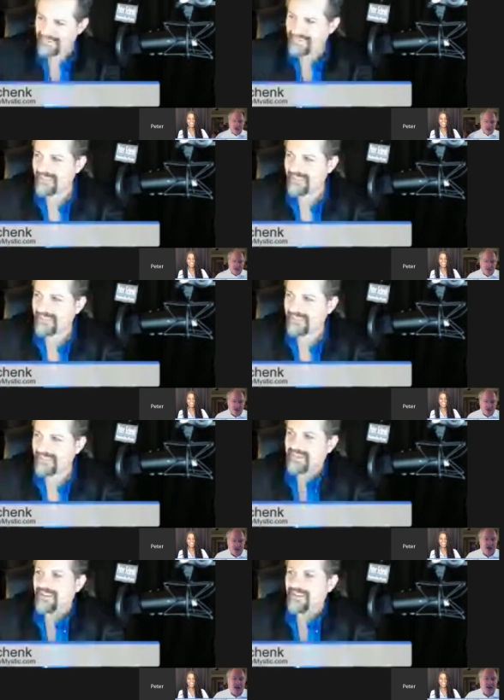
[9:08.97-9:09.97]
I'm so
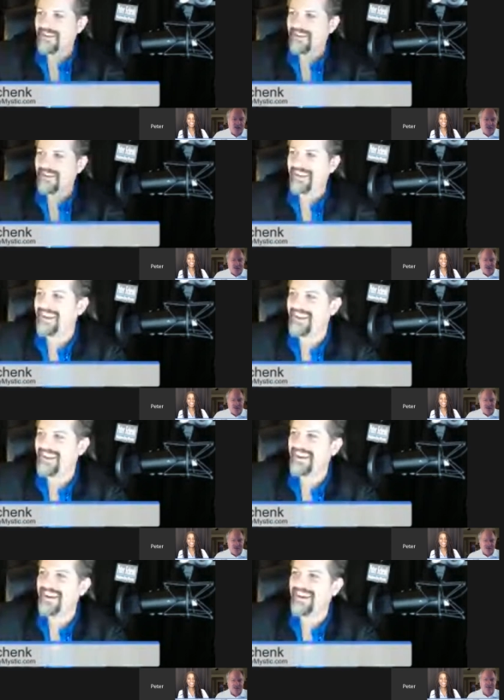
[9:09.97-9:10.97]
sorry.
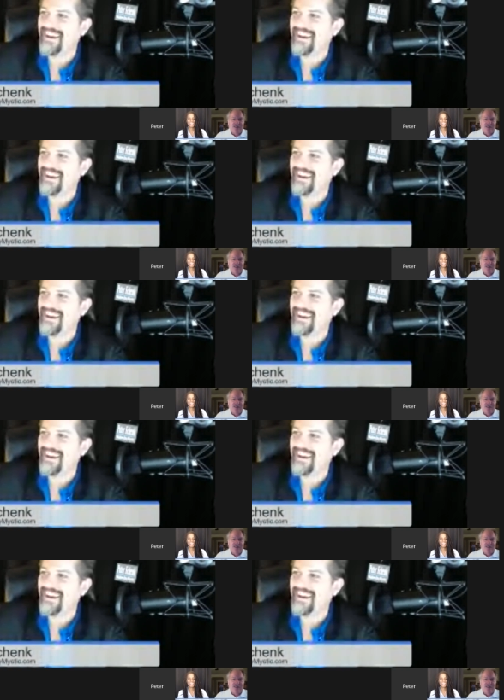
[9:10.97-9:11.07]
It's